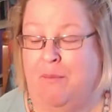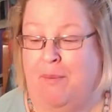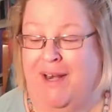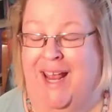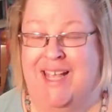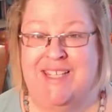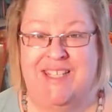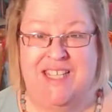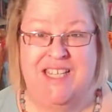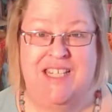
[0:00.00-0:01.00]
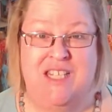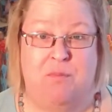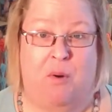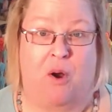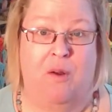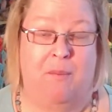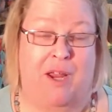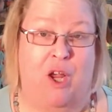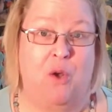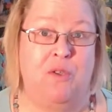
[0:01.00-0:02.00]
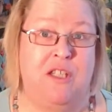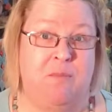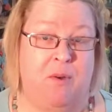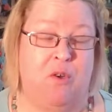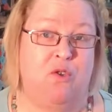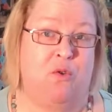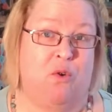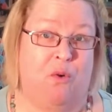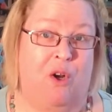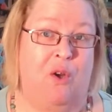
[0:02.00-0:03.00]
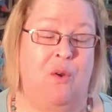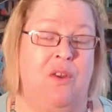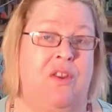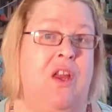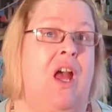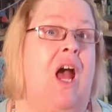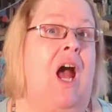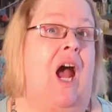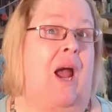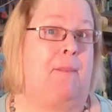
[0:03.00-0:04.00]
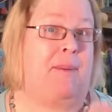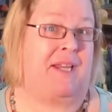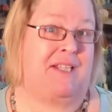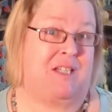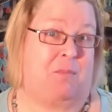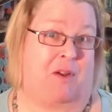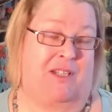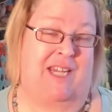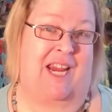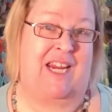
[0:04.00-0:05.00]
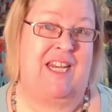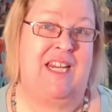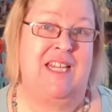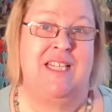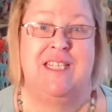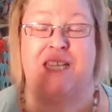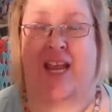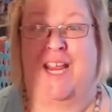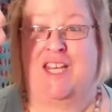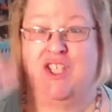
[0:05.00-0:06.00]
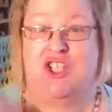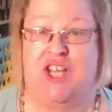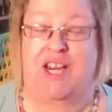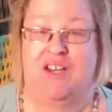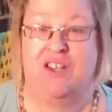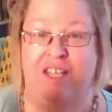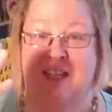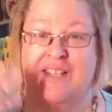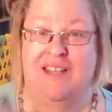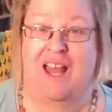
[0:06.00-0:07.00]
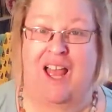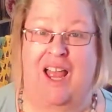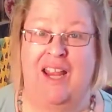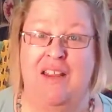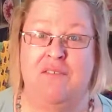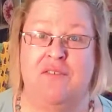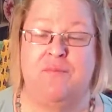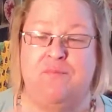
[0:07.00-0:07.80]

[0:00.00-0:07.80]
but as this is part of my own spiritual growth, I'm being spontaneous and channeling live.